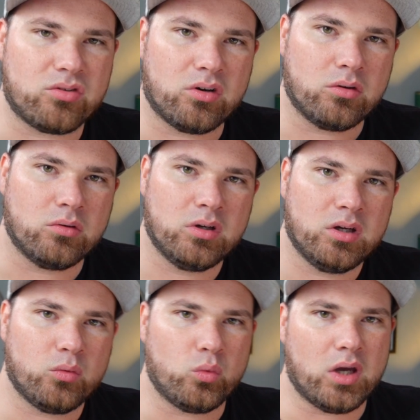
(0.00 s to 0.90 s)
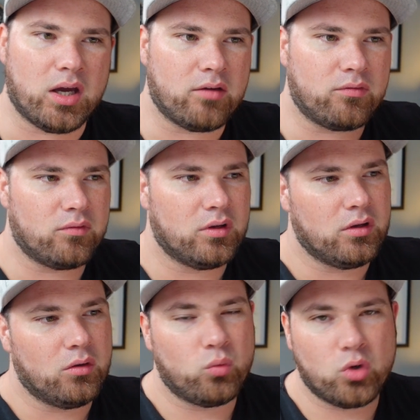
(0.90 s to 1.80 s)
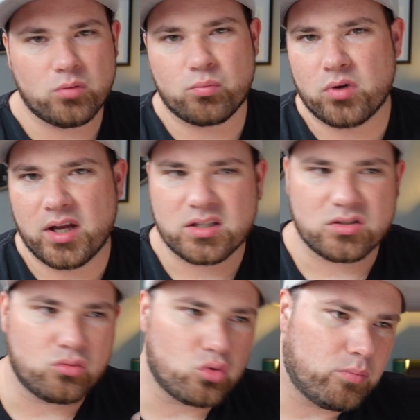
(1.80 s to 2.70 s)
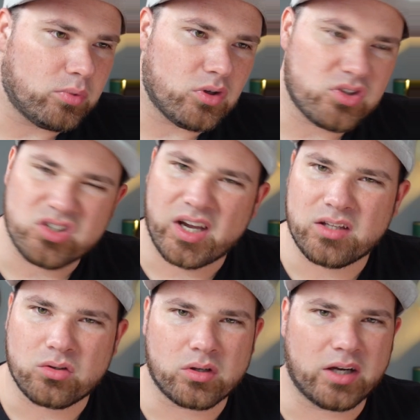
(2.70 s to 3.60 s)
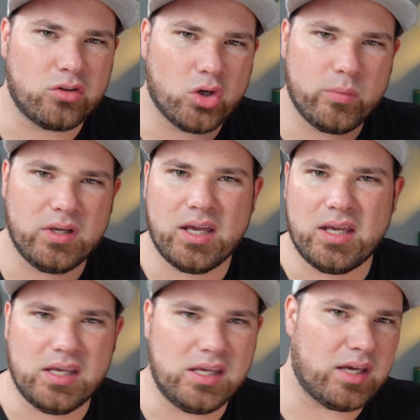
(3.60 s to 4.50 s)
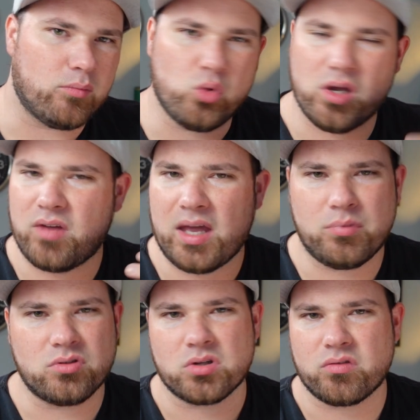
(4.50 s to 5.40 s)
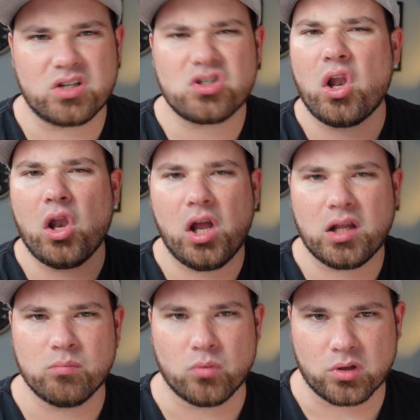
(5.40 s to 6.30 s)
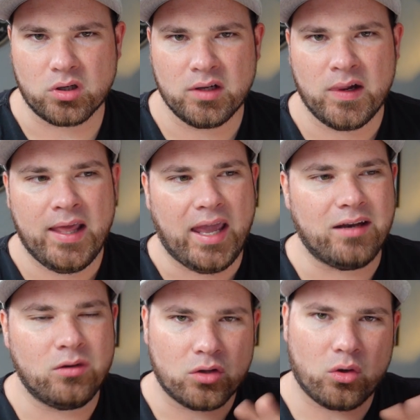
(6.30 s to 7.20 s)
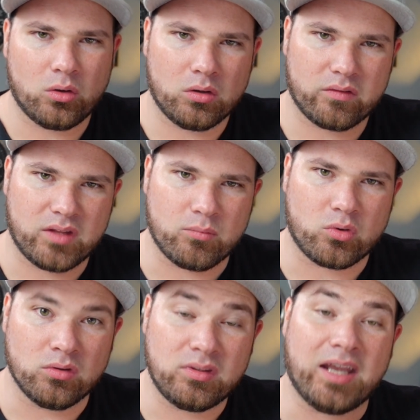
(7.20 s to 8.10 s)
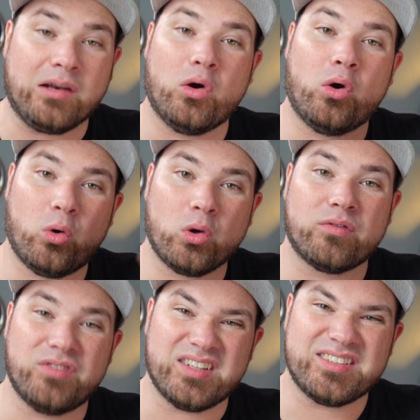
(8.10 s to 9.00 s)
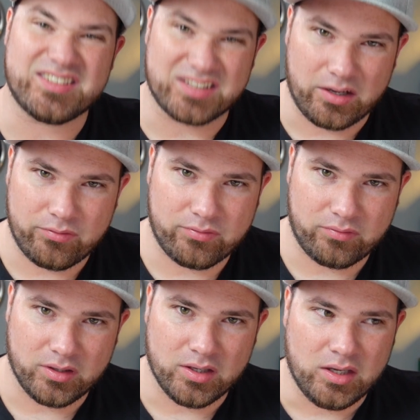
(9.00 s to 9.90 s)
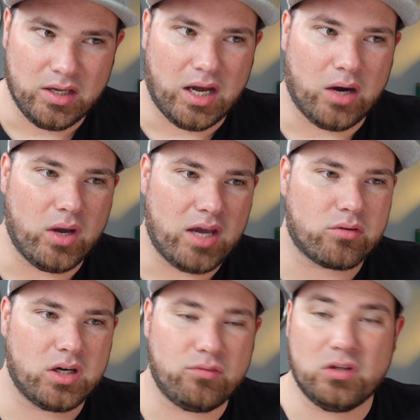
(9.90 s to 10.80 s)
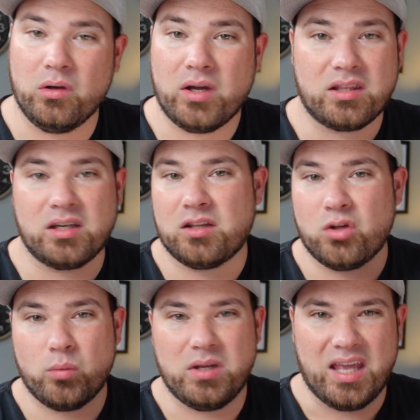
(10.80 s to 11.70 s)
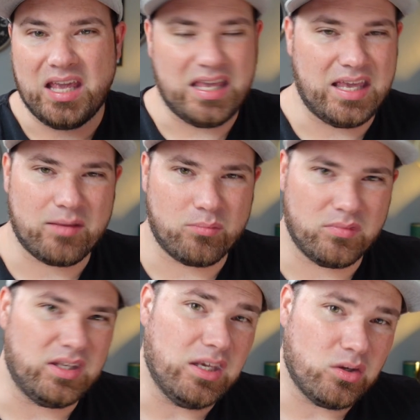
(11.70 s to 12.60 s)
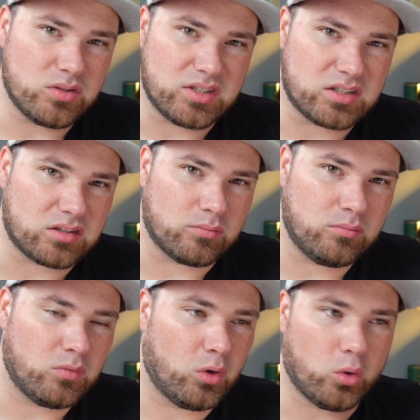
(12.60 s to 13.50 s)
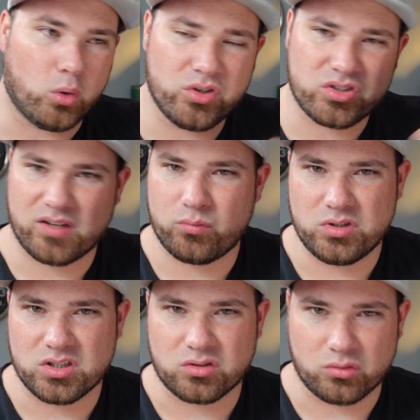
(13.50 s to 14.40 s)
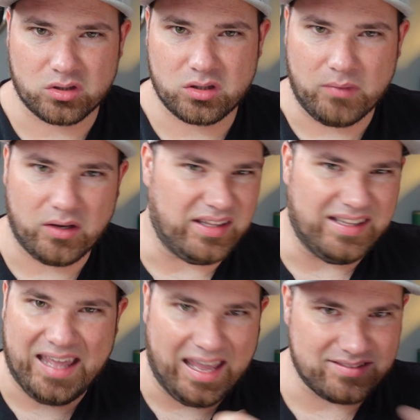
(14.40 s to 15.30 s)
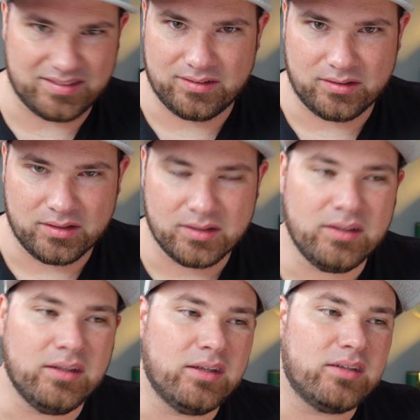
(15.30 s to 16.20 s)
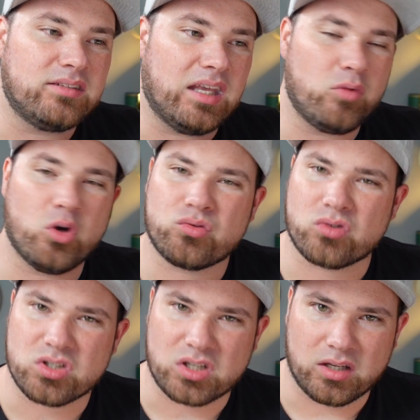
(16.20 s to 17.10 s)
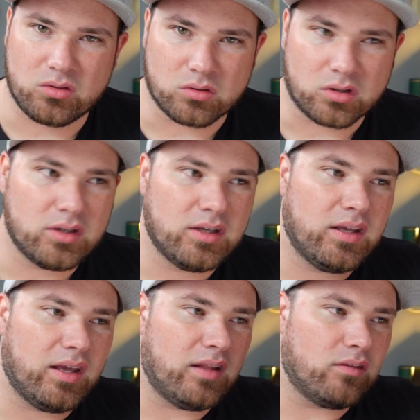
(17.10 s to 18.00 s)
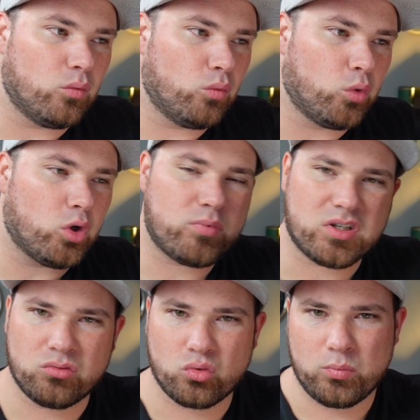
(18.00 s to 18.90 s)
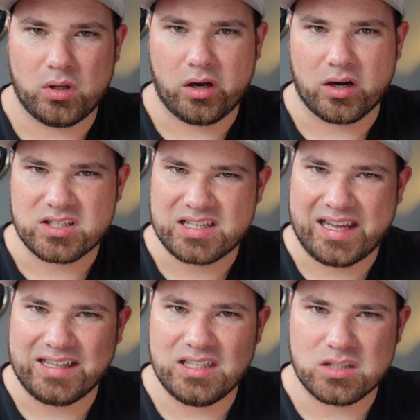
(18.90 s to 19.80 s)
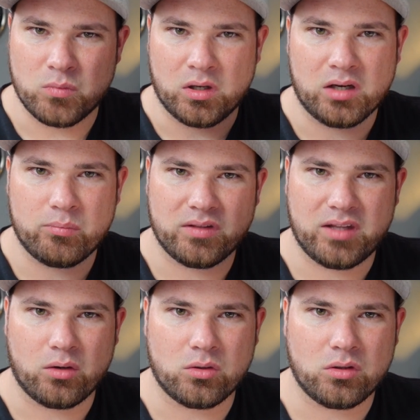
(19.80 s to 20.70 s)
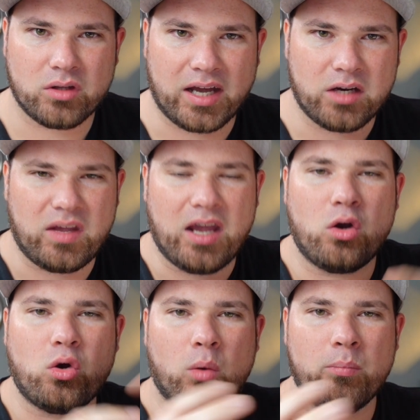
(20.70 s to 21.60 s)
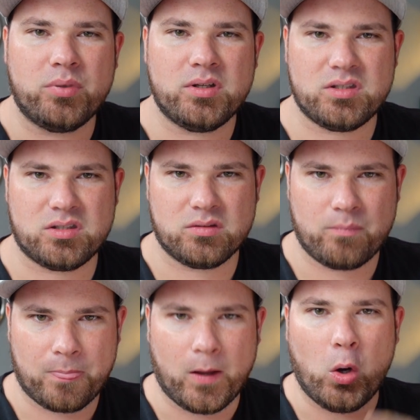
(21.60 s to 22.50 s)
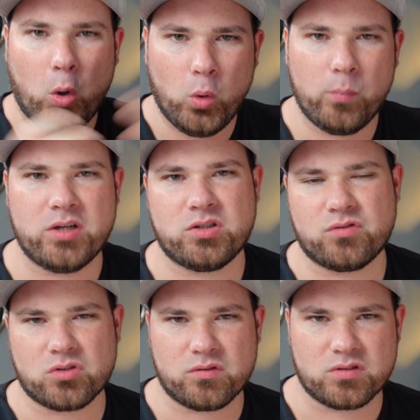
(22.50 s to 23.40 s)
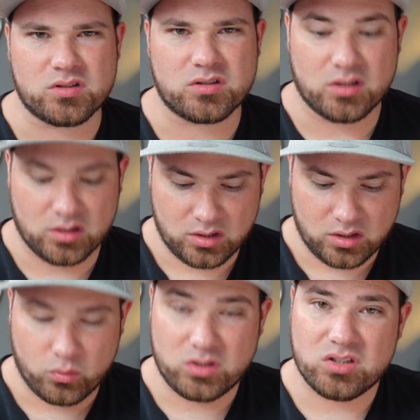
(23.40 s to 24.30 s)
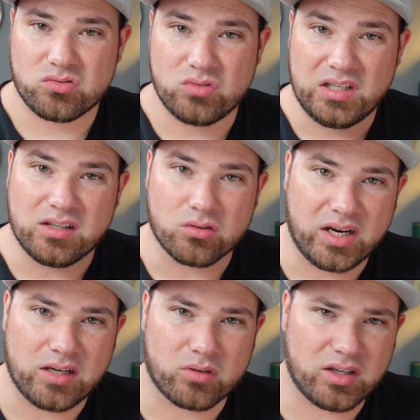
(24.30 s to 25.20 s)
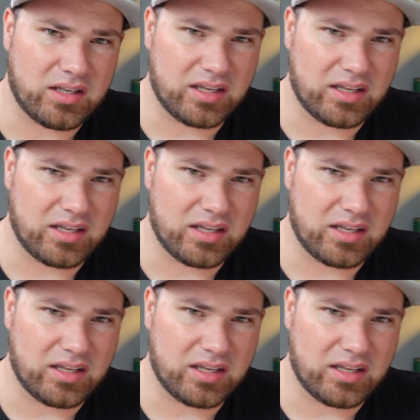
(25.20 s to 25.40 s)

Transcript: So we have WordPress, Drupal, Sitecore, Adobe AEM, we have Episerver, there's a lot more, and not all of them contain all of this stuff. However, if you look at an Adobe AEM ecosystem, all the stuff we just talked about, it has it. Same goes for Sitecore. And WordPress and Drupal are slightly smaller, but they all kind of encompass a whole bunch of services, which is really great, right?